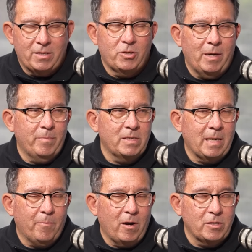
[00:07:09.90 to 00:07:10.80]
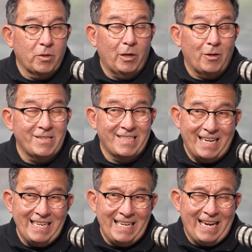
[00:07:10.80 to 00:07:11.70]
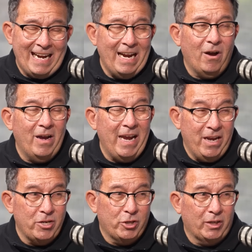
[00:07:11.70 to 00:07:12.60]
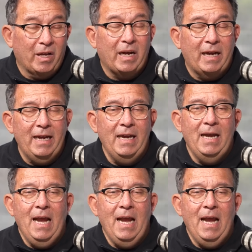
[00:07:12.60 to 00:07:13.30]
Champions Cup runs on the last Sunday in July.